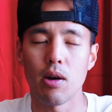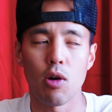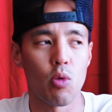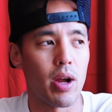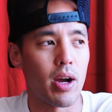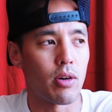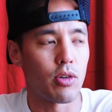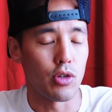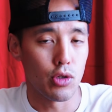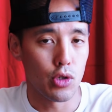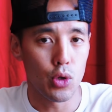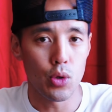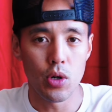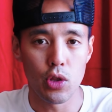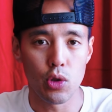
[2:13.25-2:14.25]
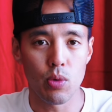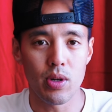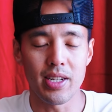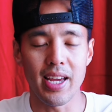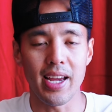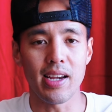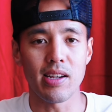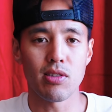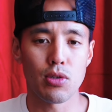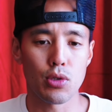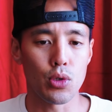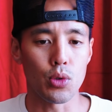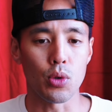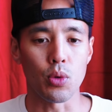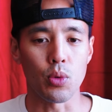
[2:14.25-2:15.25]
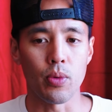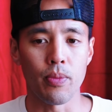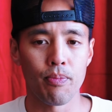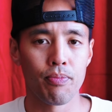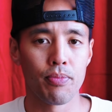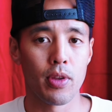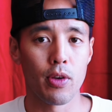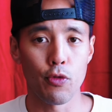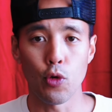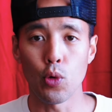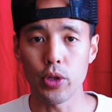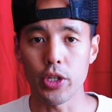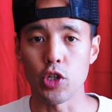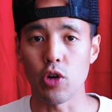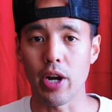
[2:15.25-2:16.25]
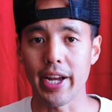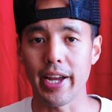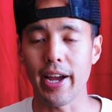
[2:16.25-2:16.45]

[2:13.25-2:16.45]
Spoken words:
around 2 to 3 days to fully dry